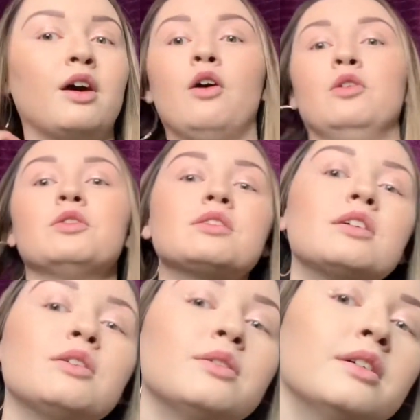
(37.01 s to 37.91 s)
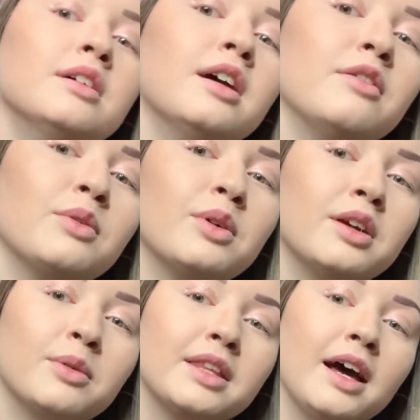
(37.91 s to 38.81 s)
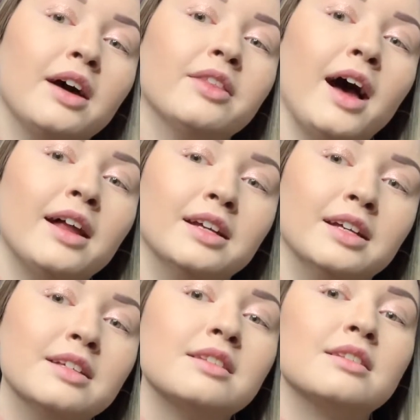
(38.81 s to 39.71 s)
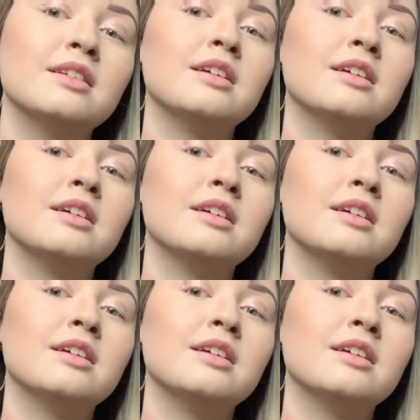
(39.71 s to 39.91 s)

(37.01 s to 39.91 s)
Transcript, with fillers: Also, if you're wondering what the hell that is,